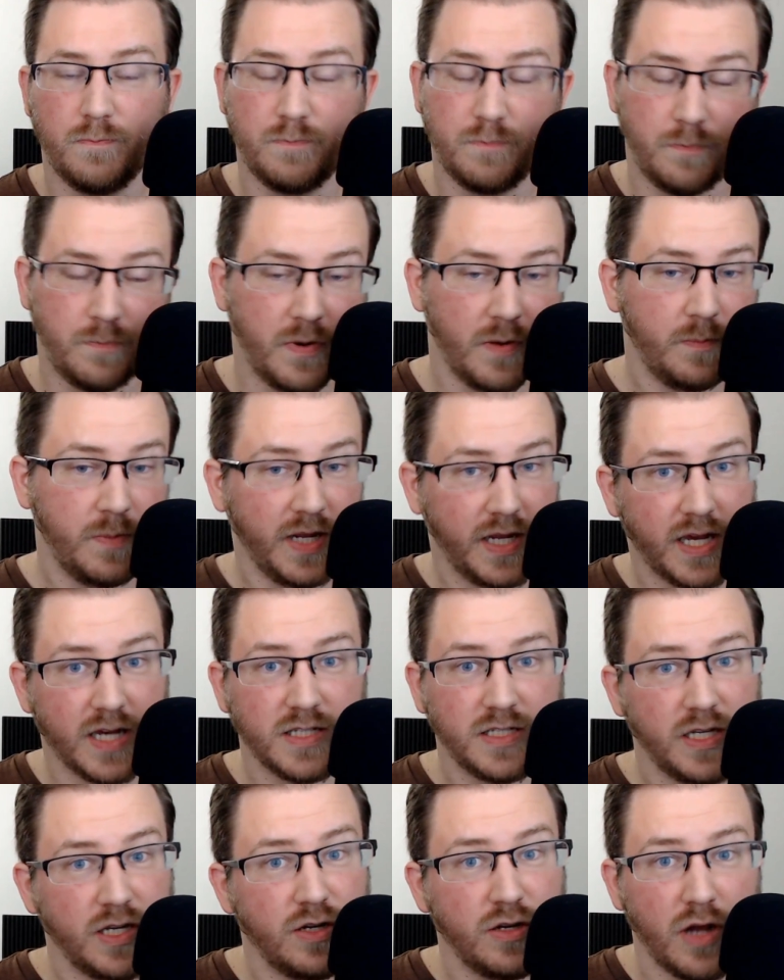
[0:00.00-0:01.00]
but because
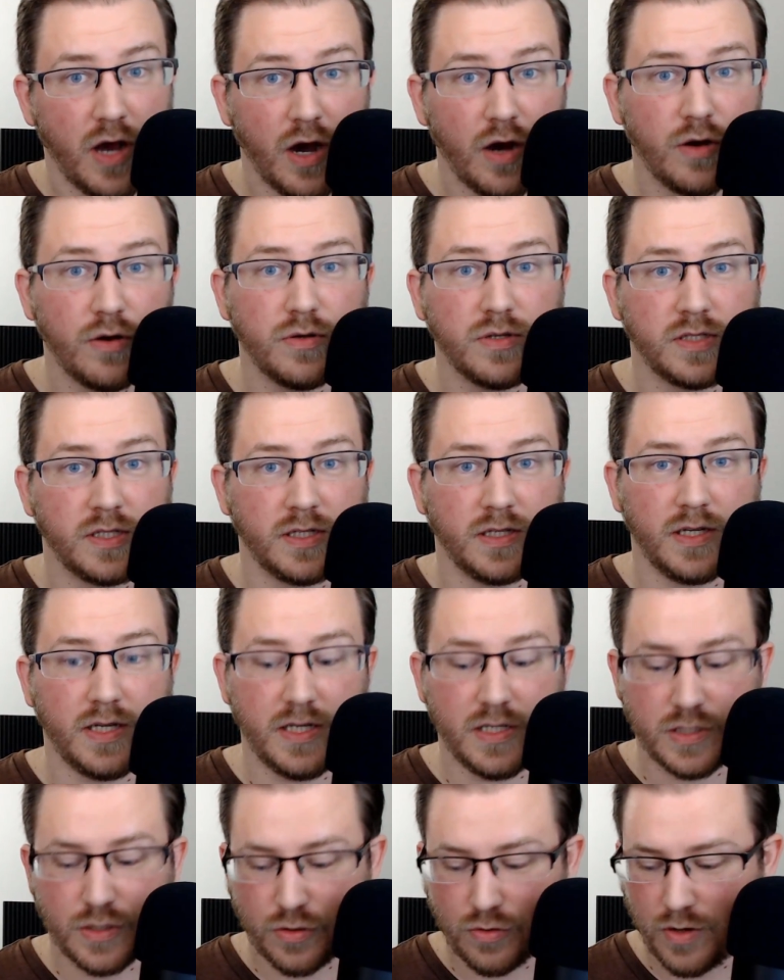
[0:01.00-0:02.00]
he knows
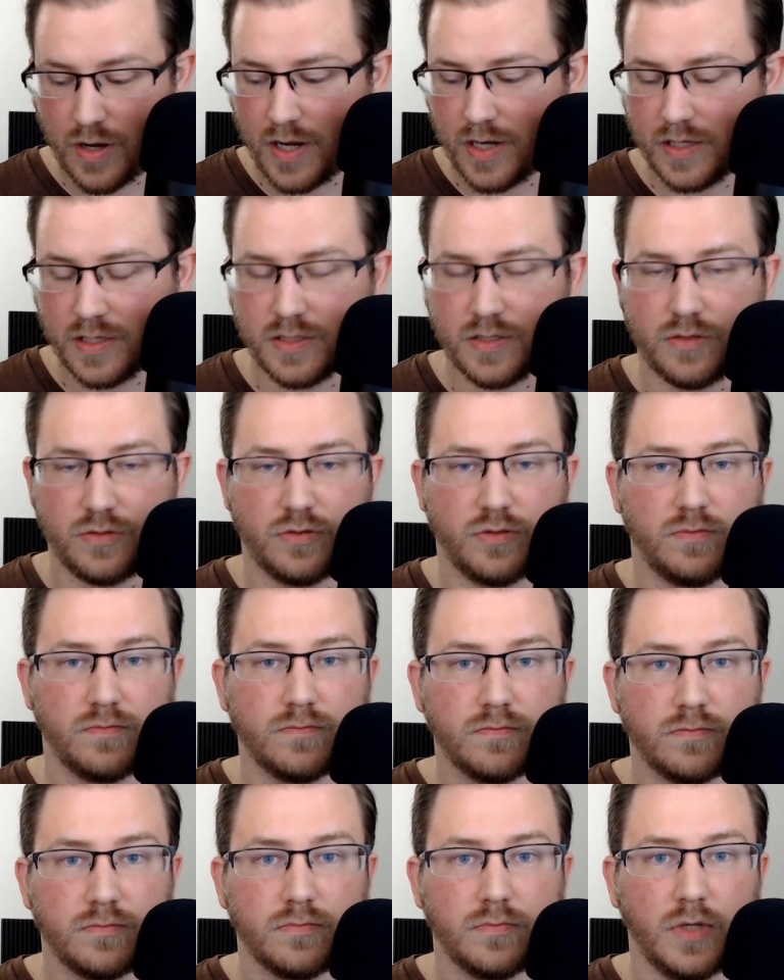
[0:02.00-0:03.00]
he's creating,
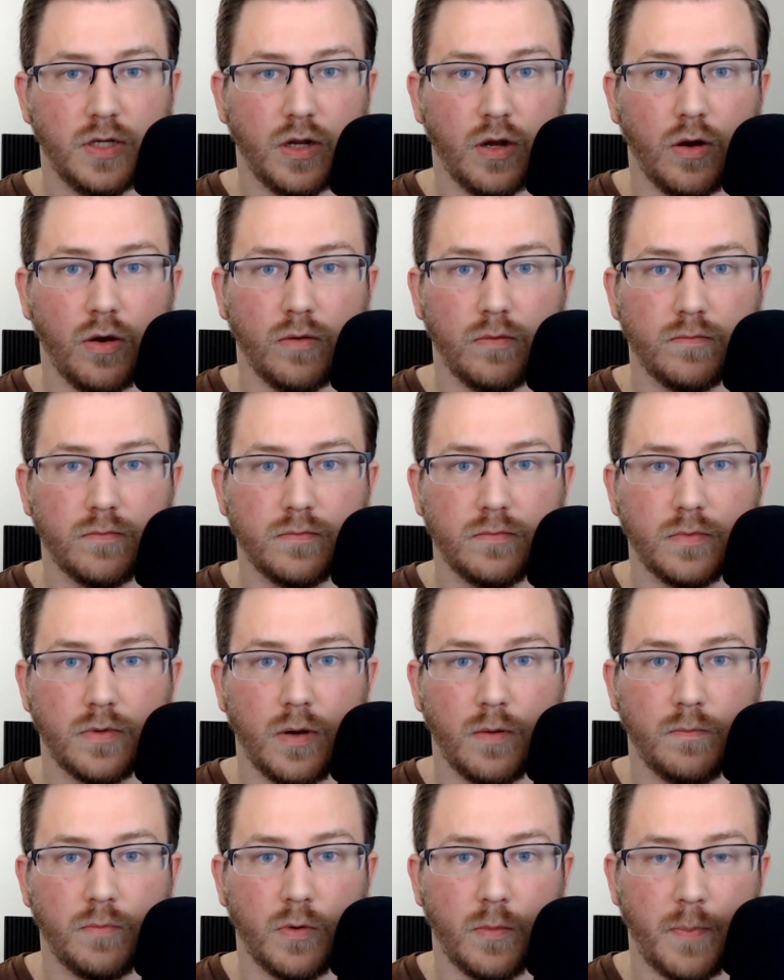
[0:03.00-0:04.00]
you know,
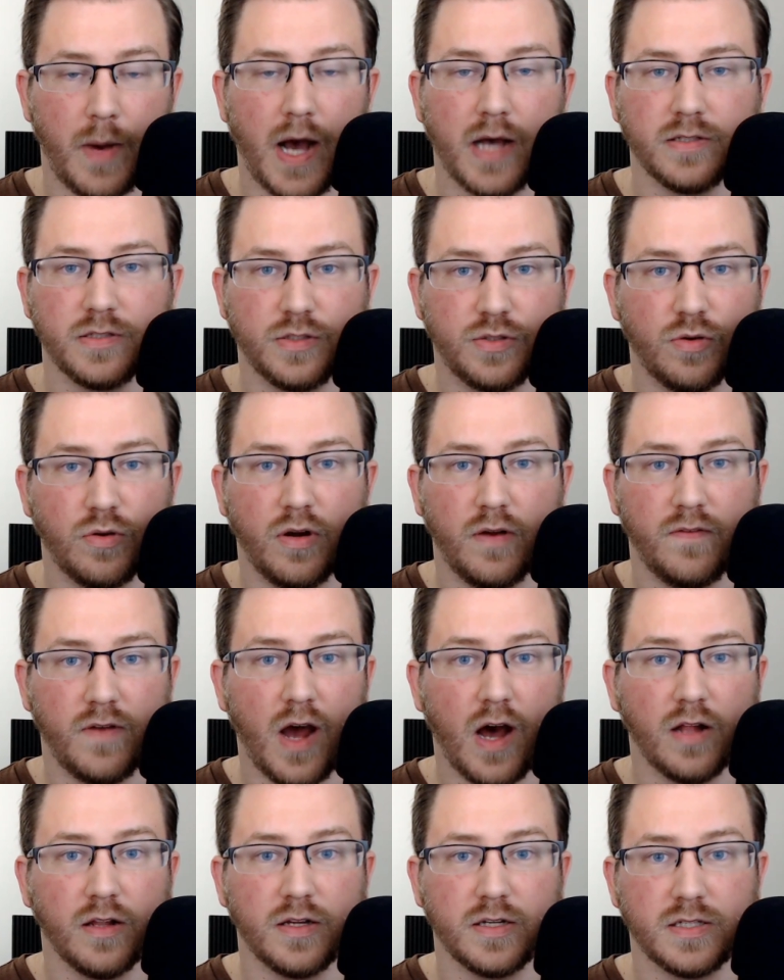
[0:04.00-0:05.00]
a repository of
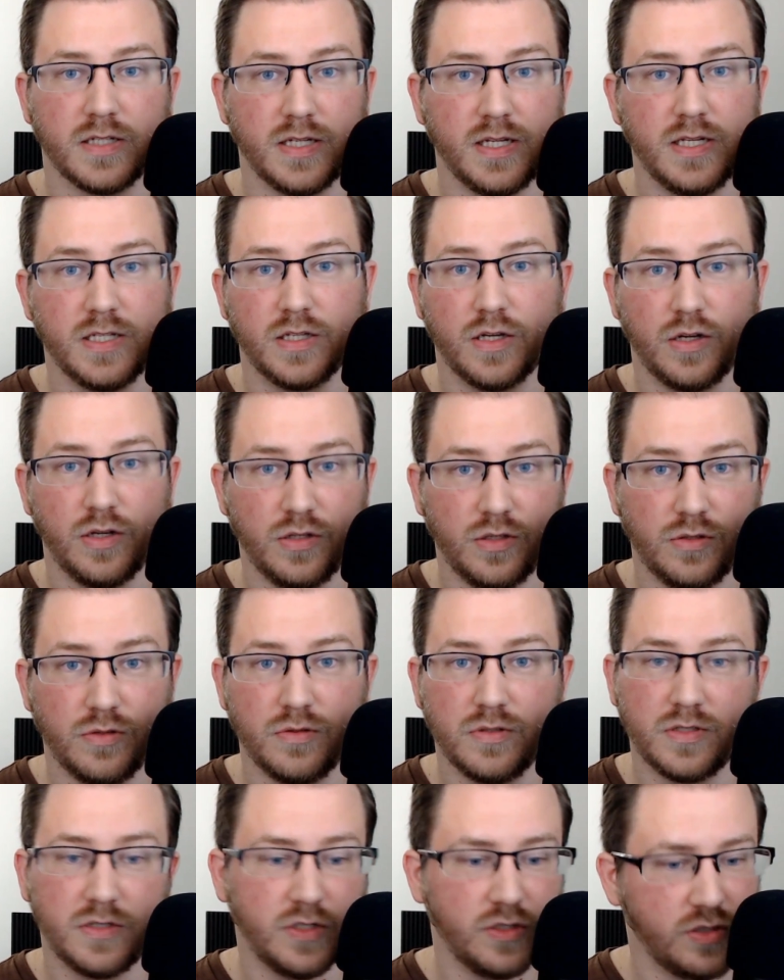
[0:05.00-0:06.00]
knowledge that he's going to
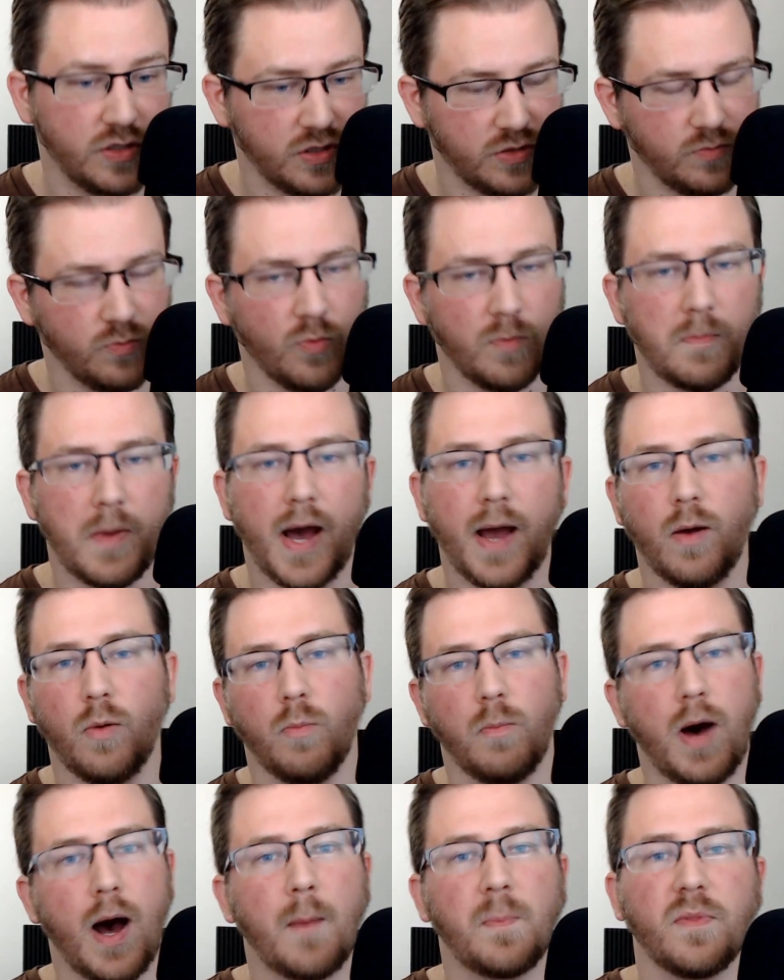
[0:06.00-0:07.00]
use to just
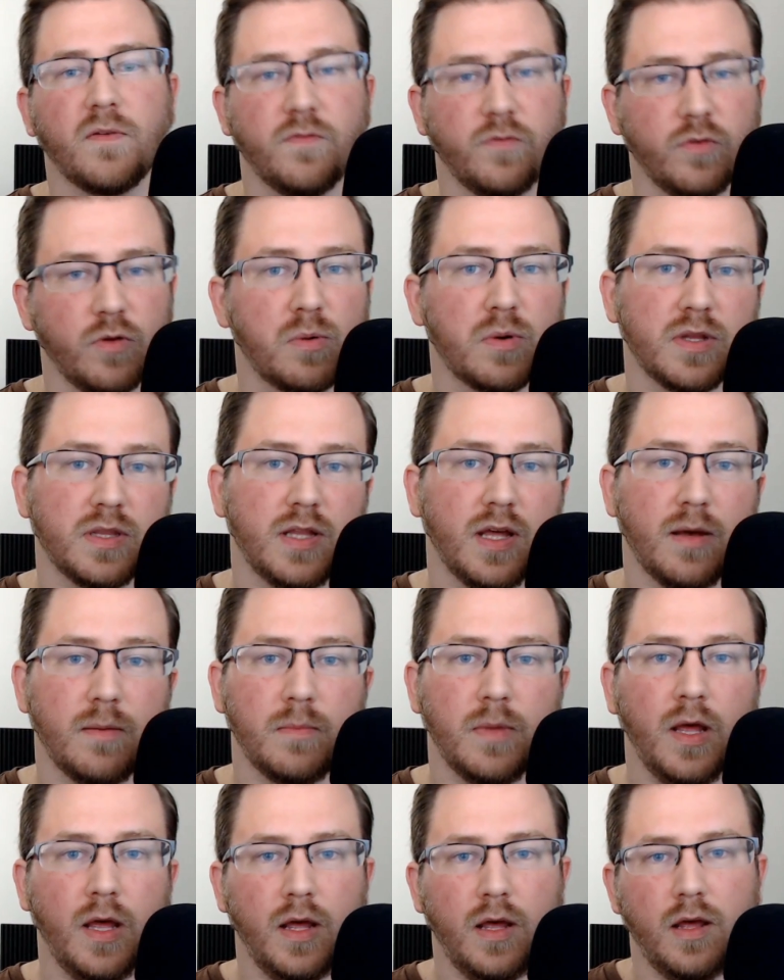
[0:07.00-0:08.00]
mop the floor with them
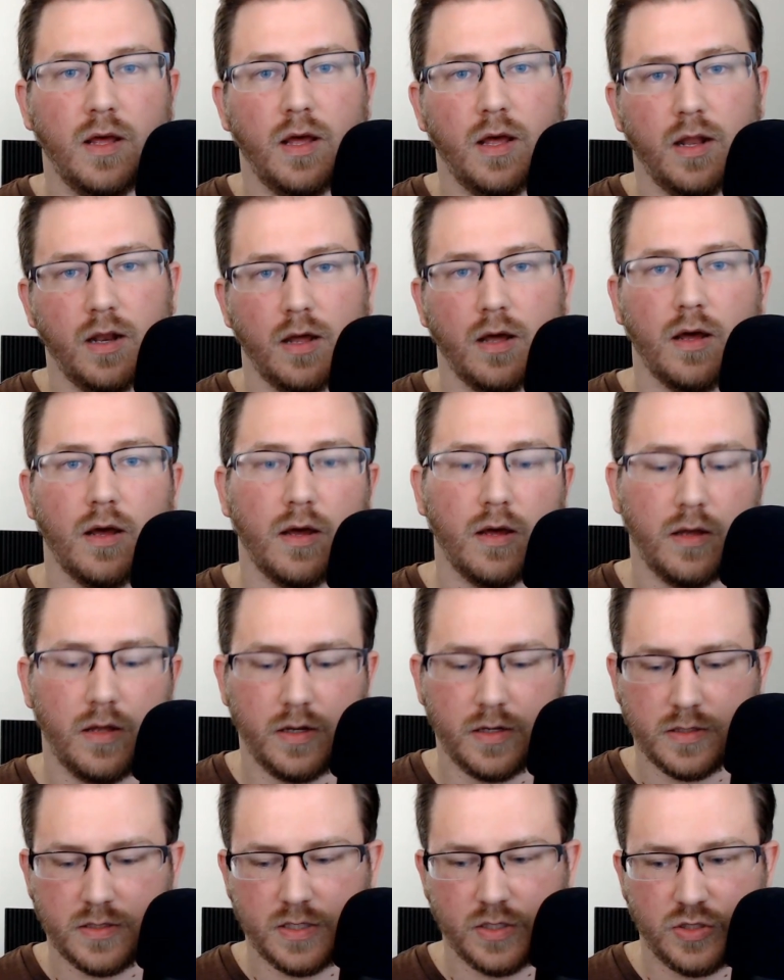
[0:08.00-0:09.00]
in
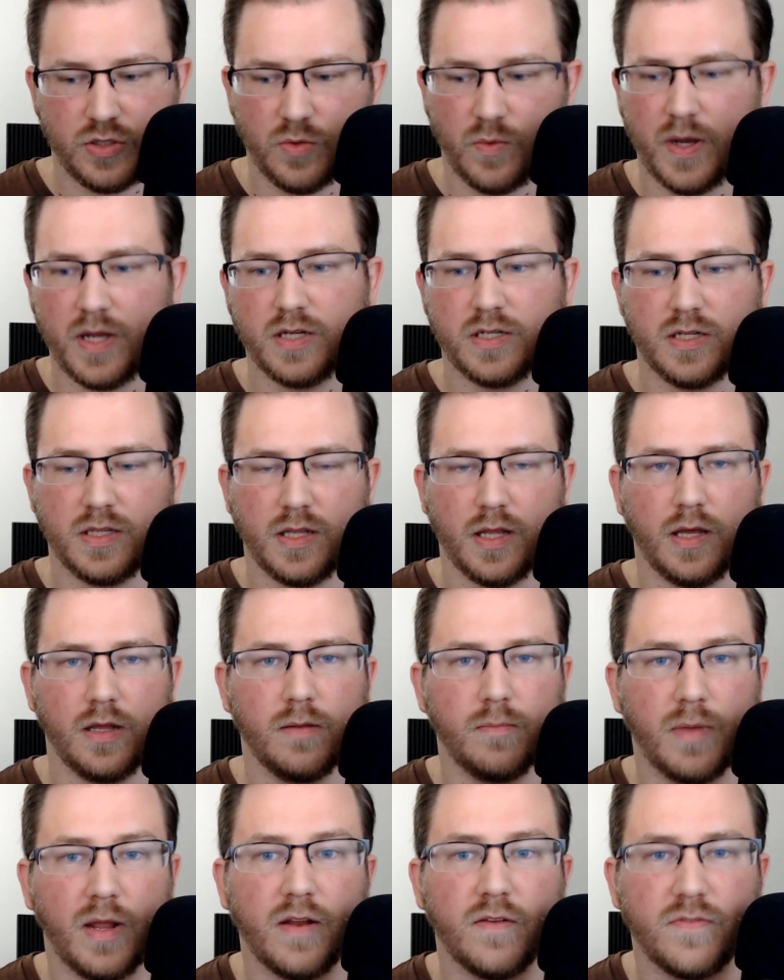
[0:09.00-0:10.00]
a situation
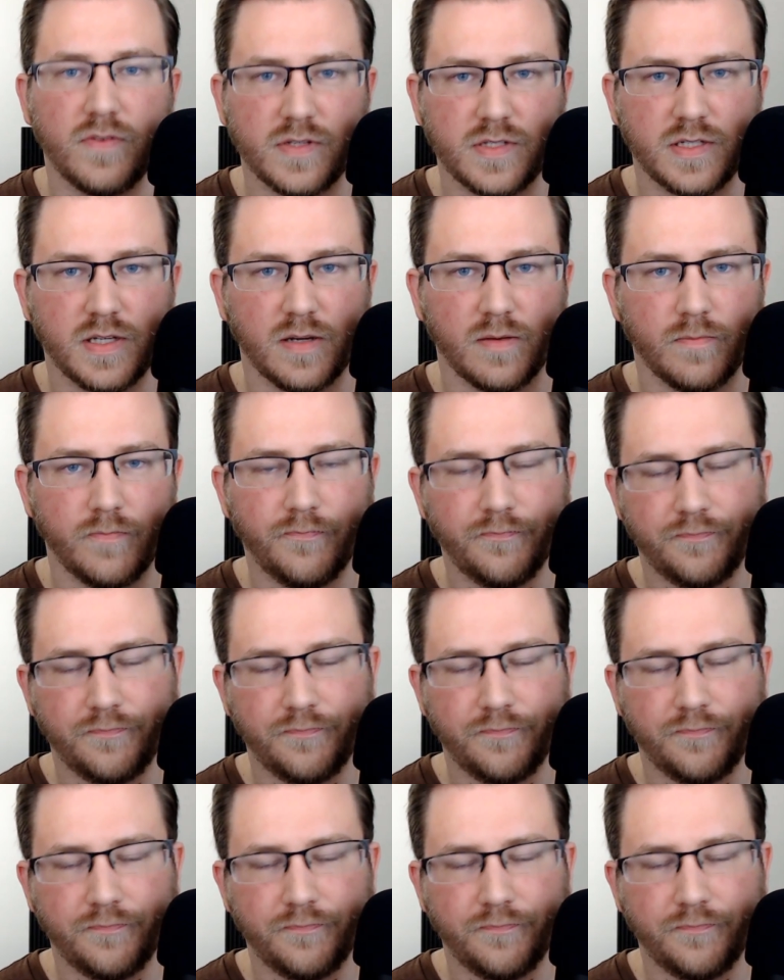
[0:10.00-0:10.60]
that benefits him.